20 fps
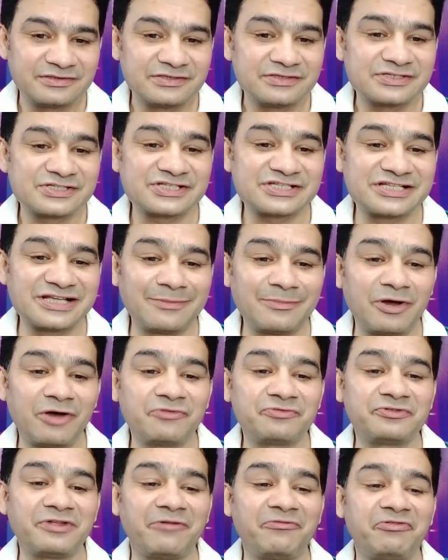some
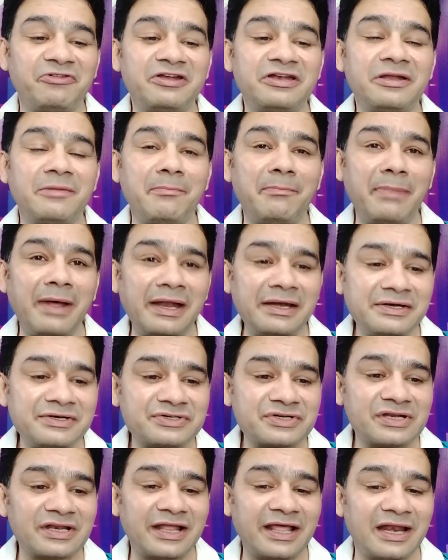of the
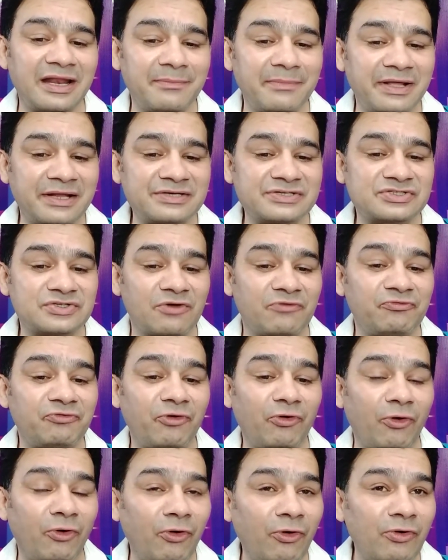fundamental elements of
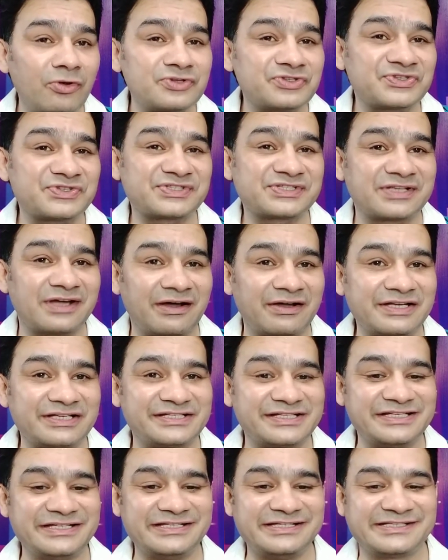all
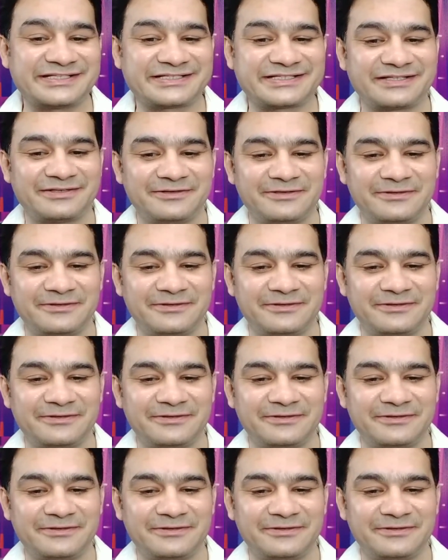societies.